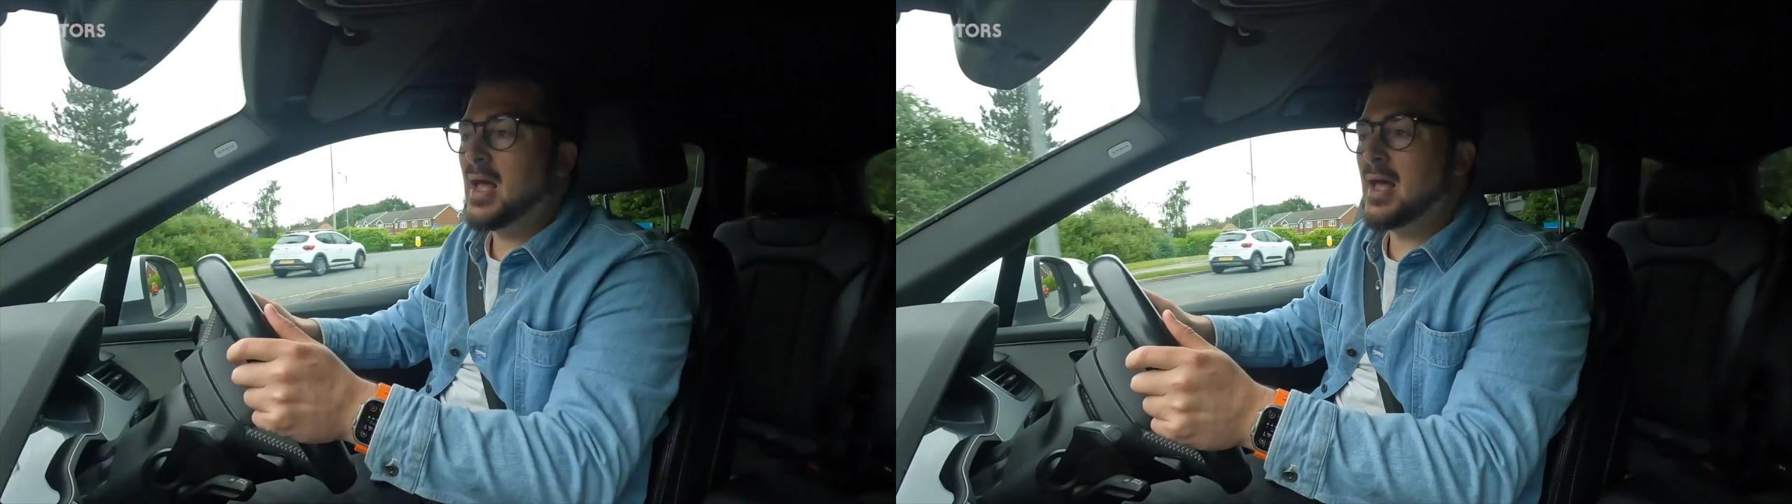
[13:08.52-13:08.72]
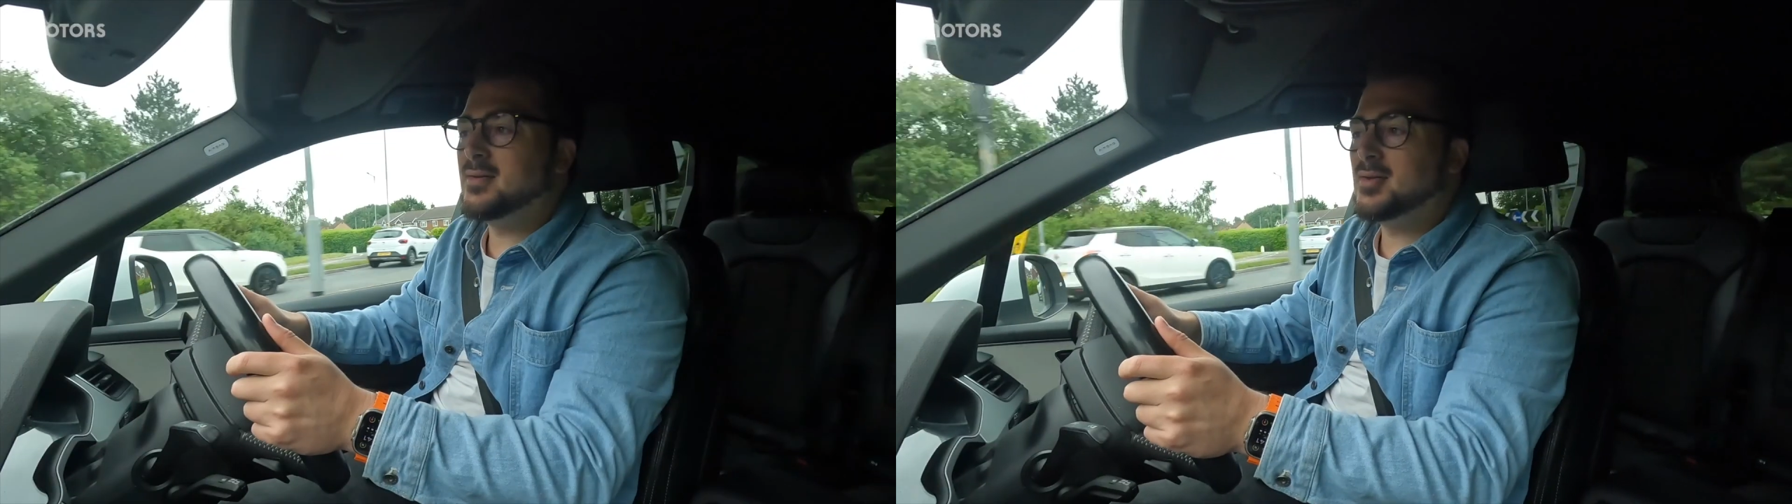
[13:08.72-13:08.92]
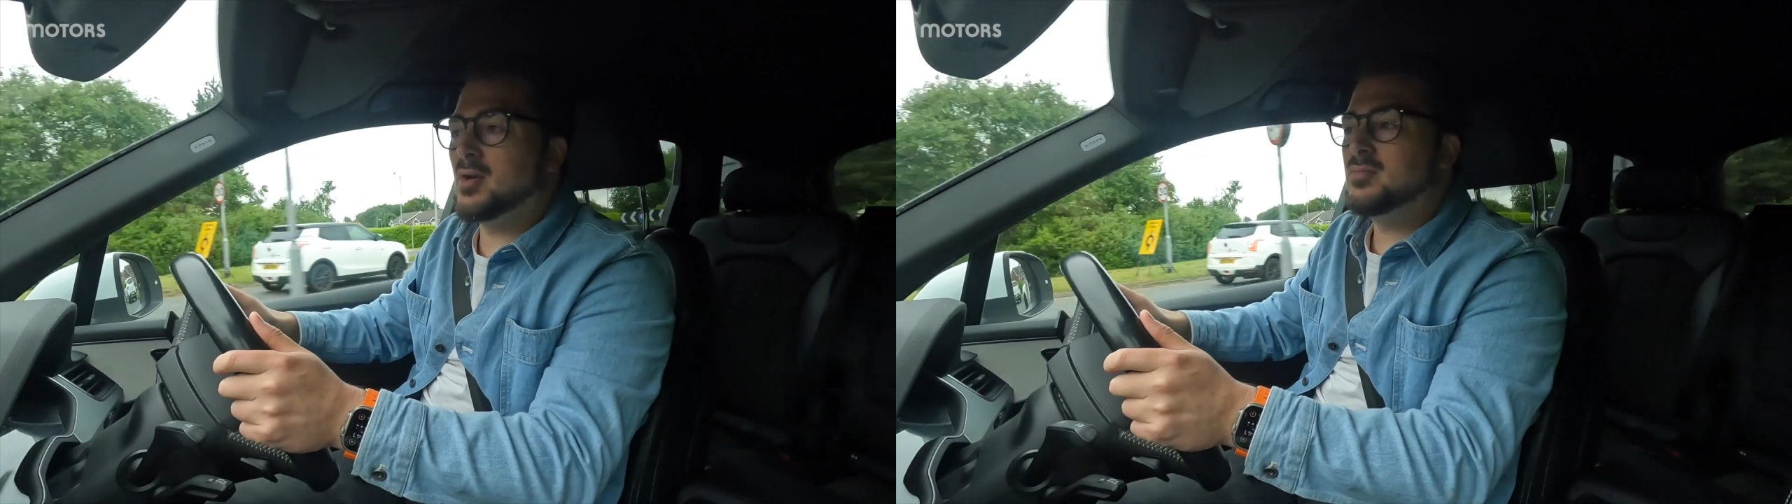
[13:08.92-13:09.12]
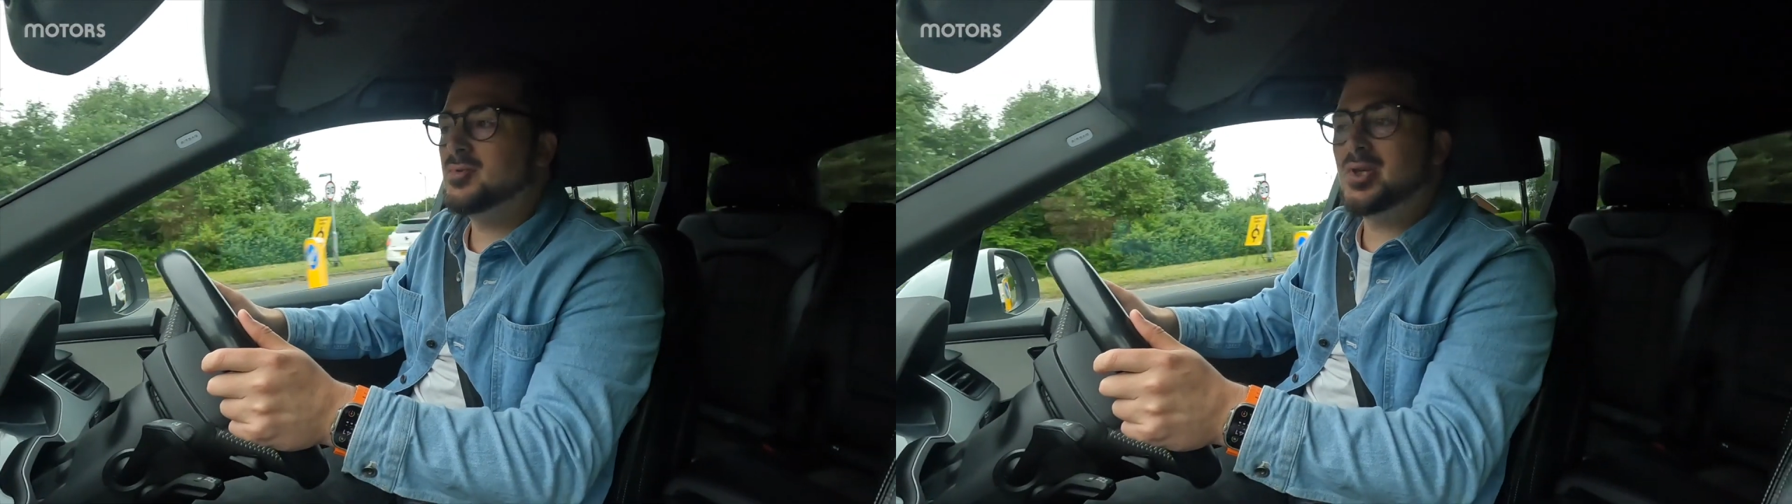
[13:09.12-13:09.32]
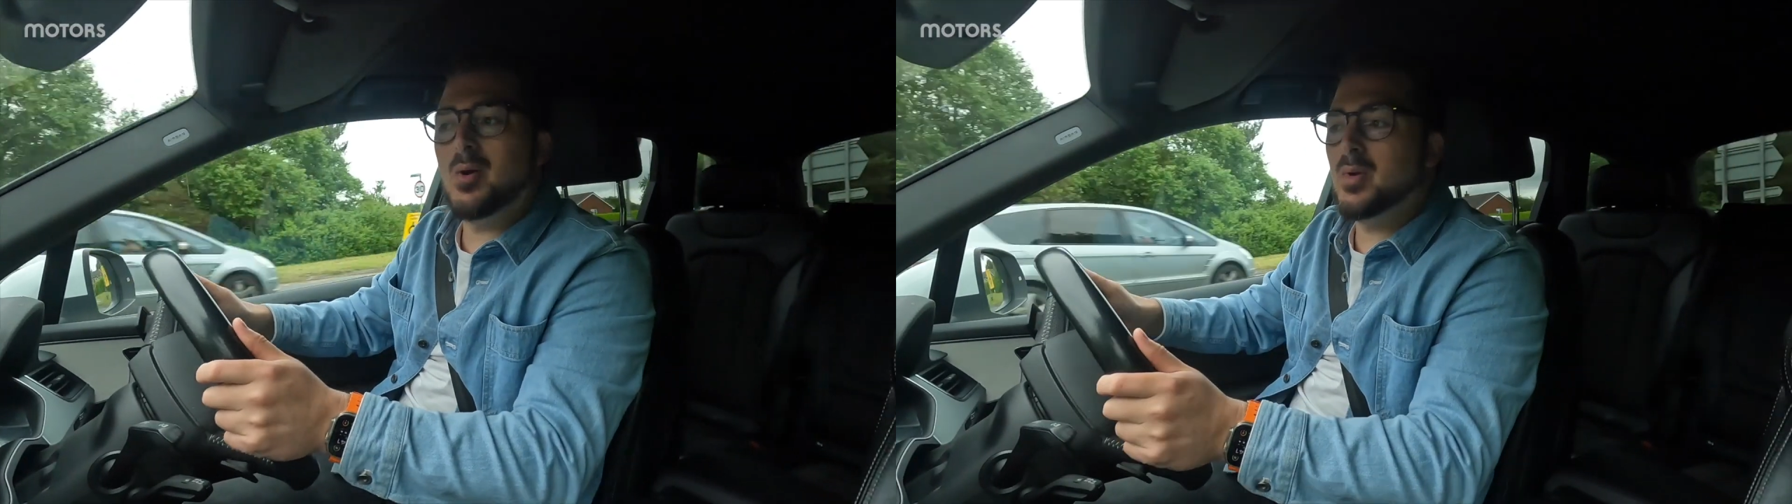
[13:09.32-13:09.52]
and, you know,
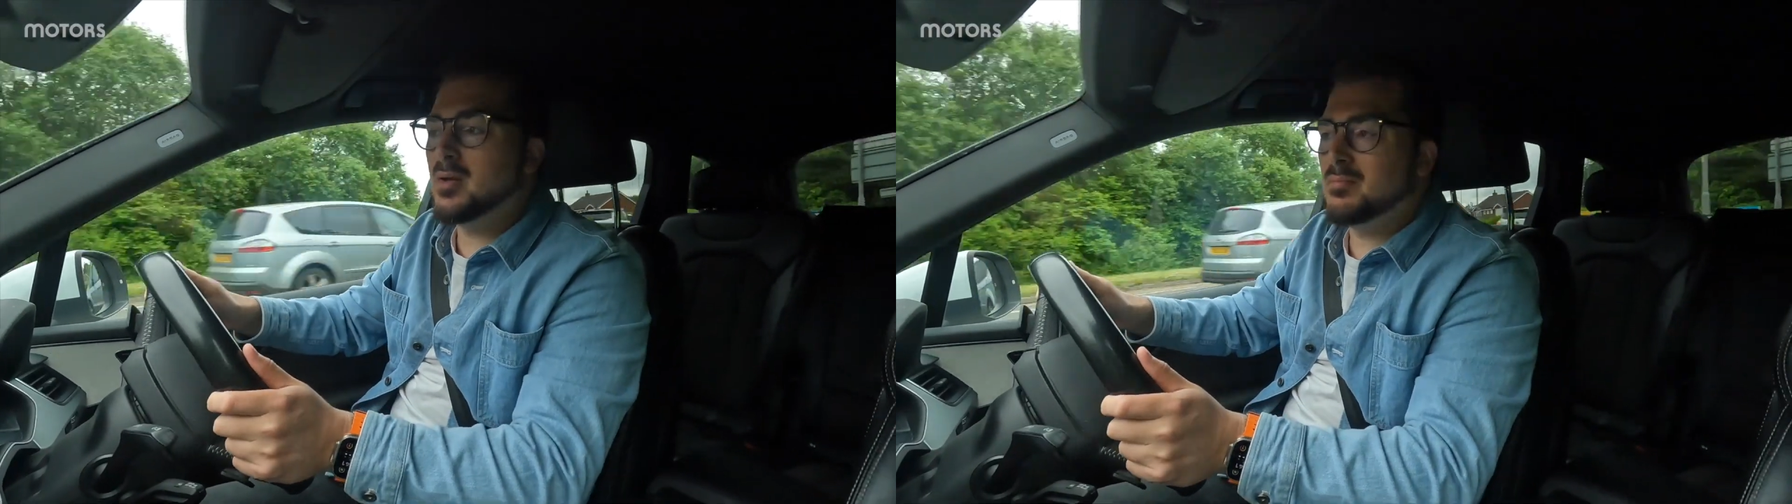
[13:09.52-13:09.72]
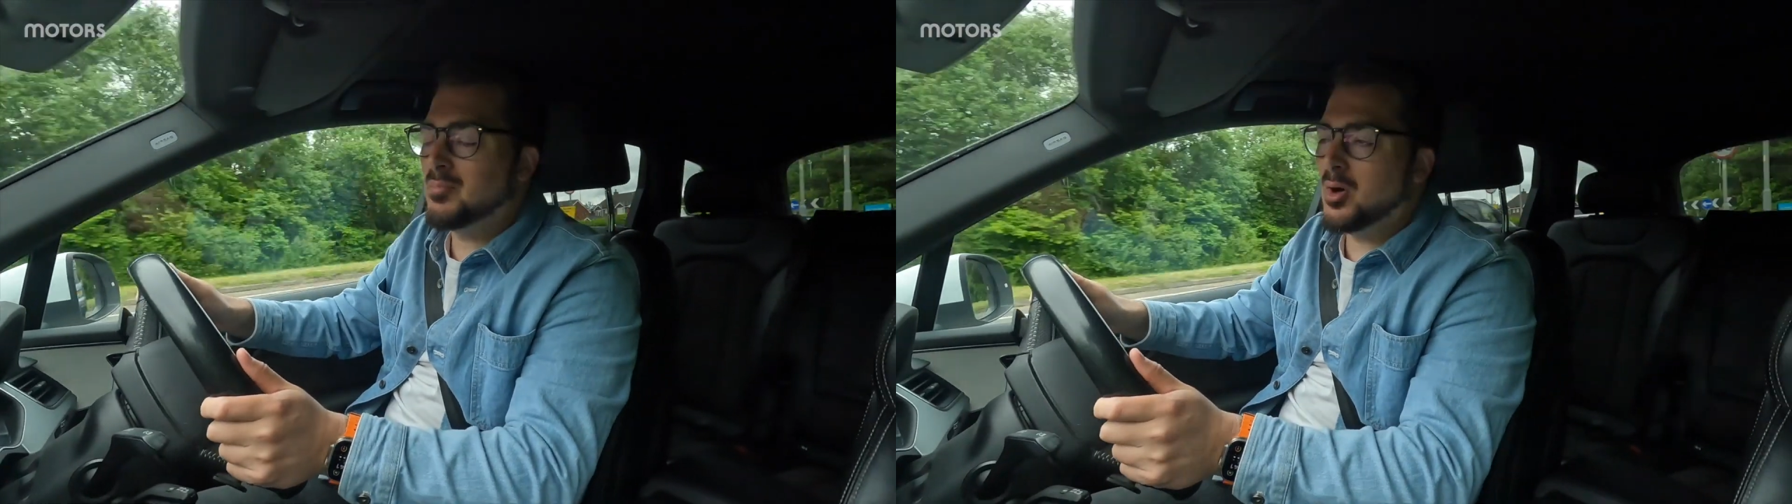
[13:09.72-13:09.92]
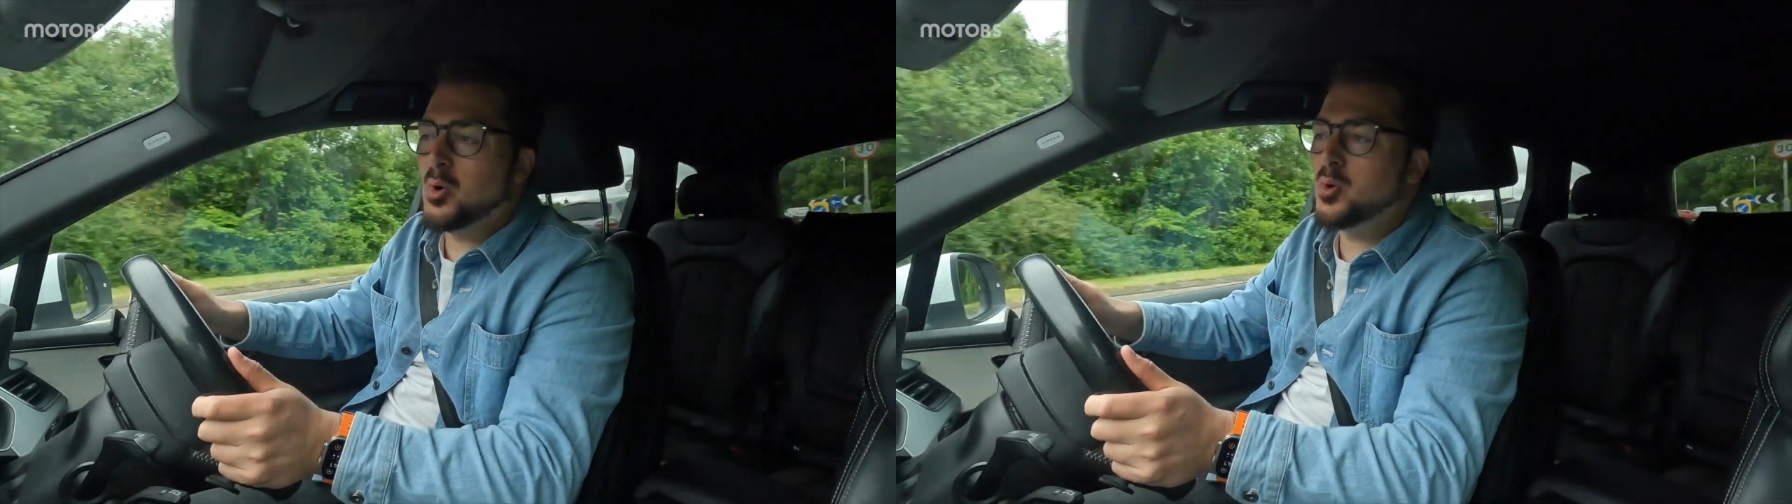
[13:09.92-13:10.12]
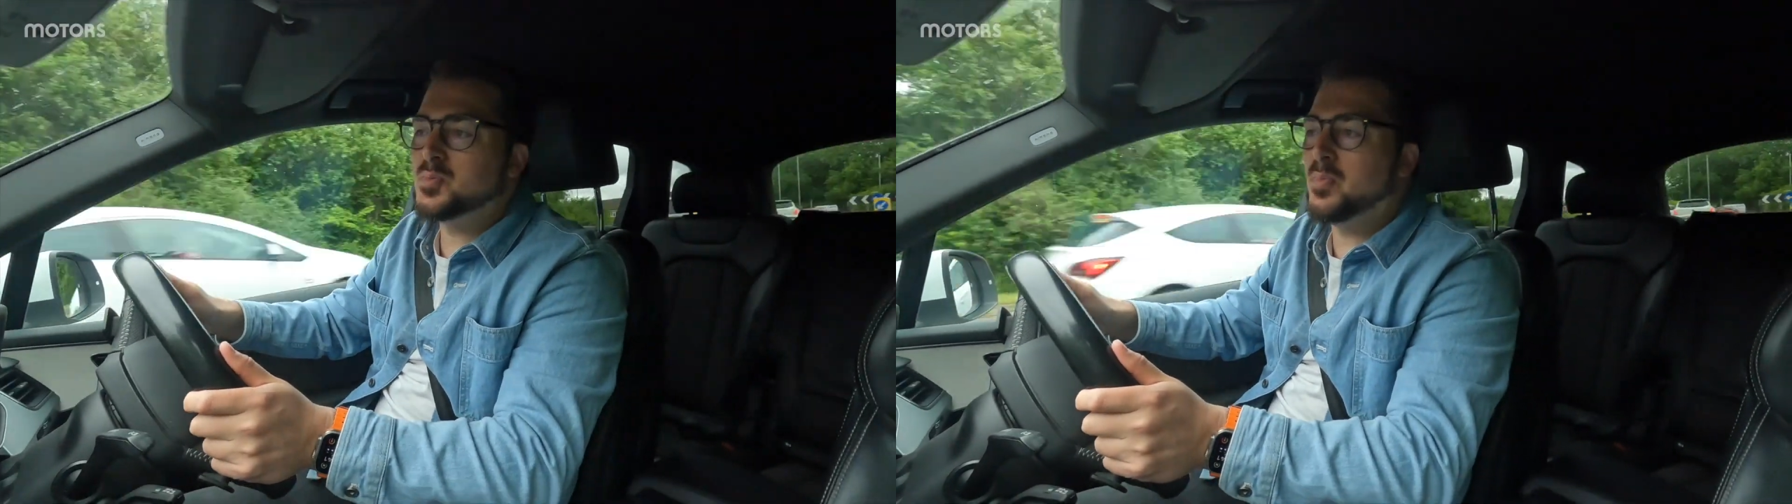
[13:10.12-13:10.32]
towing a horse